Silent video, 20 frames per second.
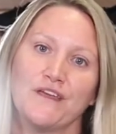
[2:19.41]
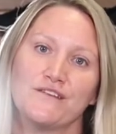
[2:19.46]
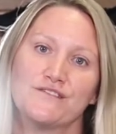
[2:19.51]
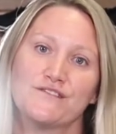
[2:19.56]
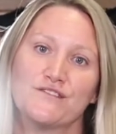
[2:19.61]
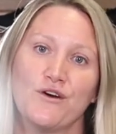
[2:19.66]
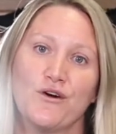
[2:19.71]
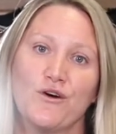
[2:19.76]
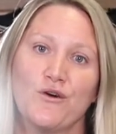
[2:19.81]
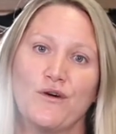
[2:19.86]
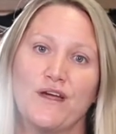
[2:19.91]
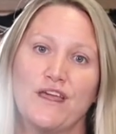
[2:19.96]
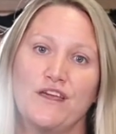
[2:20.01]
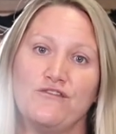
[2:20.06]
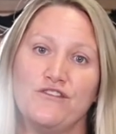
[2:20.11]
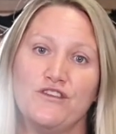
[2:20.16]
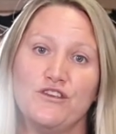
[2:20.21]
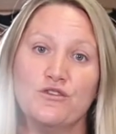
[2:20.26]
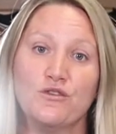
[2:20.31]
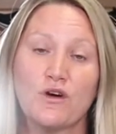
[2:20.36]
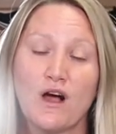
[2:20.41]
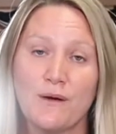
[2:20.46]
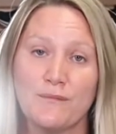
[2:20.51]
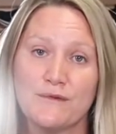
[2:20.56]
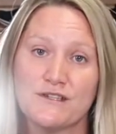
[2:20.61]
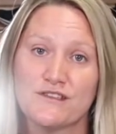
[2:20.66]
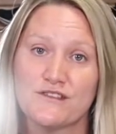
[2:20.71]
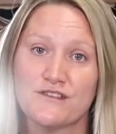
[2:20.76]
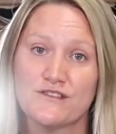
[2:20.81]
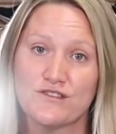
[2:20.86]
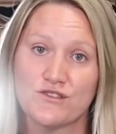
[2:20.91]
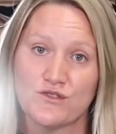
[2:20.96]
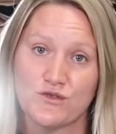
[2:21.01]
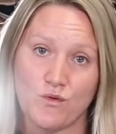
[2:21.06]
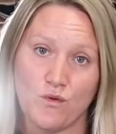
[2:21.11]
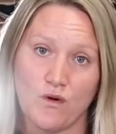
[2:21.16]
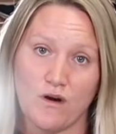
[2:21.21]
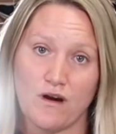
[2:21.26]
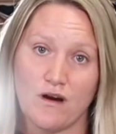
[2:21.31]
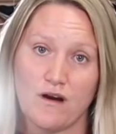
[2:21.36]
So if you come into the
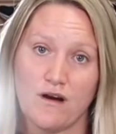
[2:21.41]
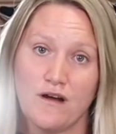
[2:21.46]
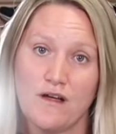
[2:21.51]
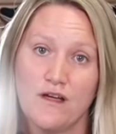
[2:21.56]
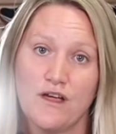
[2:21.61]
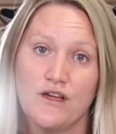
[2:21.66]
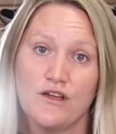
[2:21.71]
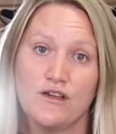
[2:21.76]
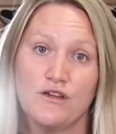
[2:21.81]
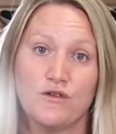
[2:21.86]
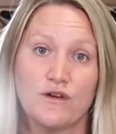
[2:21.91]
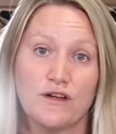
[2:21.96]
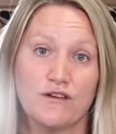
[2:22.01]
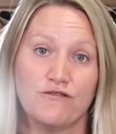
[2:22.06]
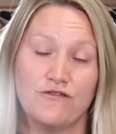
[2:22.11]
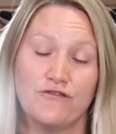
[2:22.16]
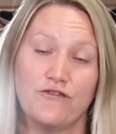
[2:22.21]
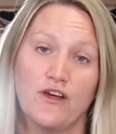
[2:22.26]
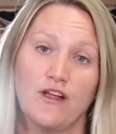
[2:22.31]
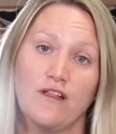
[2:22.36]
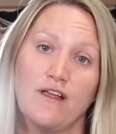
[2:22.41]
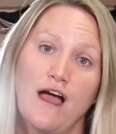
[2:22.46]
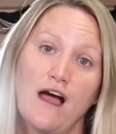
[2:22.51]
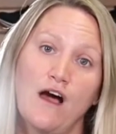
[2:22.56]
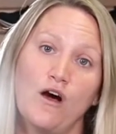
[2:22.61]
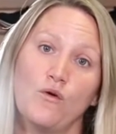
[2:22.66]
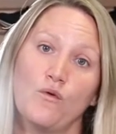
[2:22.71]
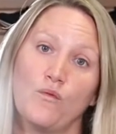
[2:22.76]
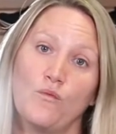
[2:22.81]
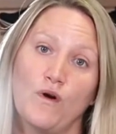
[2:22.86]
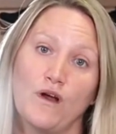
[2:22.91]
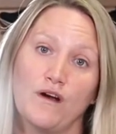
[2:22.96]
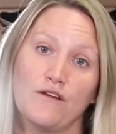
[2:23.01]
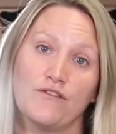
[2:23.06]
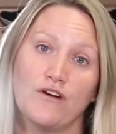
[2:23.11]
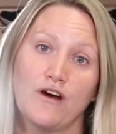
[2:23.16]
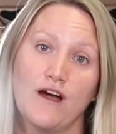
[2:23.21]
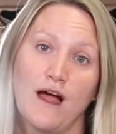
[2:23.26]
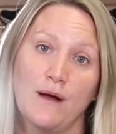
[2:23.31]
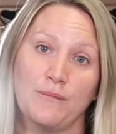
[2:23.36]
store you can fill out one
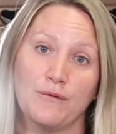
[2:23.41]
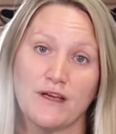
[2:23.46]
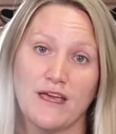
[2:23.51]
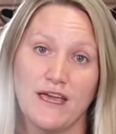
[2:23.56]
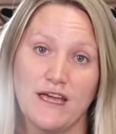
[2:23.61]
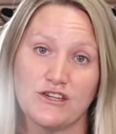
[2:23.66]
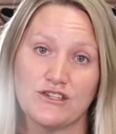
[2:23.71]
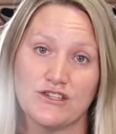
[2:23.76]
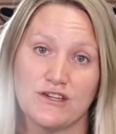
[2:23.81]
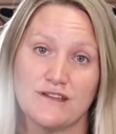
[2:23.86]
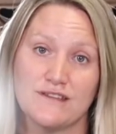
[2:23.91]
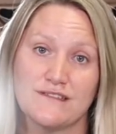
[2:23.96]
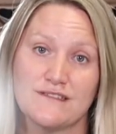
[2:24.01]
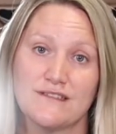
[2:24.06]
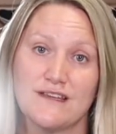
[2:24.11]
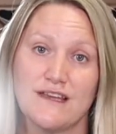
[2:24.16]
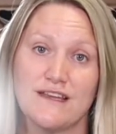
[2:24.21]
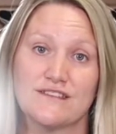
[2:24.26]
of our applications.